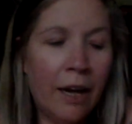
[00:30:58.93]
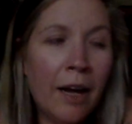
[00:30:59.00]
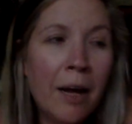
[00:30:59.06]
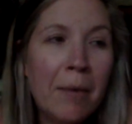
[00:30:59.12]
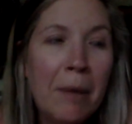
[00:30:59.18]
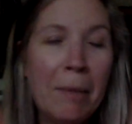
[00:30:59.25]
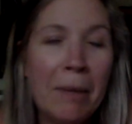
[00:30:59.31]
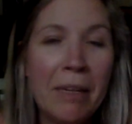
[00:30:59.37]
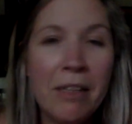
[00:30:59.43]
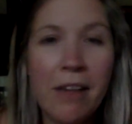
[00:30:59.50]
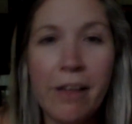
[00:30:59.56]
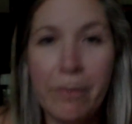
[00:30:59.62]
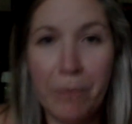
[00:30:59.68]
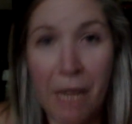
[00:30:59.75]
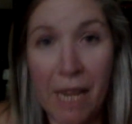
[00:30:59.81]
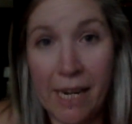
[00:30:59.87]
my mental
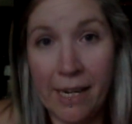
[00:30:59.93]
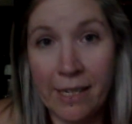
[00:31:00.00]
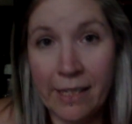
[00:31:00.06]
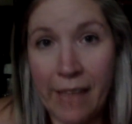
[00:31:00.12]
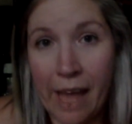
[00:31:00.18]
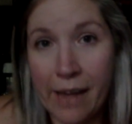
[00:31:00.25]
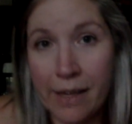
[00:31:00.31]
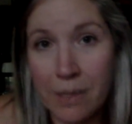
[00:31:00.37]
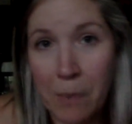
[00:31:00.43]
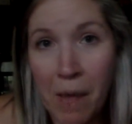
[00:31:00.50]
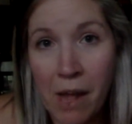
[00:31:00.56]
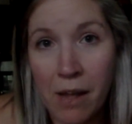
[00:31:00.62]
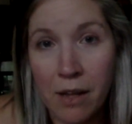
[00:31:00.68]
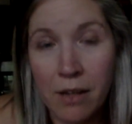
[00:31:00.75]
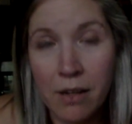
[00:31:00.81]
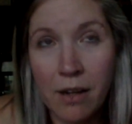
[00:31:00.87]
health played into that as
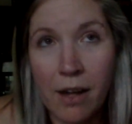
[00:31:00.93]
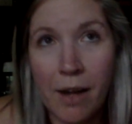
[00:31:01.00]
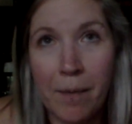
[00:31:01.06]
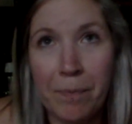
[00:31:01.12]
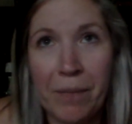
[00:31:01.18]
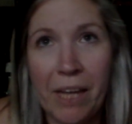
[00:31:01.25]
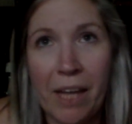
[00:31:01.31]
well. They